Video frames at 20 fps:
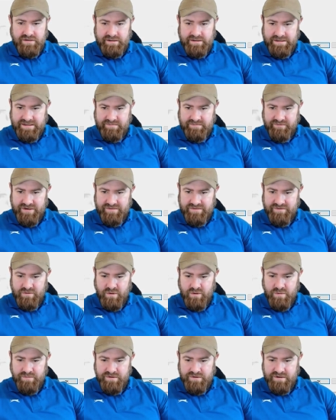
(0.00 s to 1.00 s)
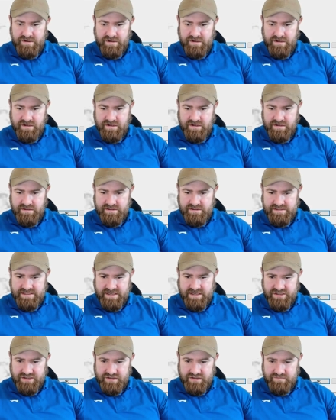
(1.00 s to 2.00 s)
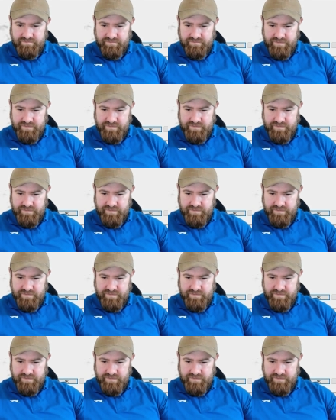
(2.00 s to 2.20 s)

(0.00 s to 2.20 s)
You need the preview open on section.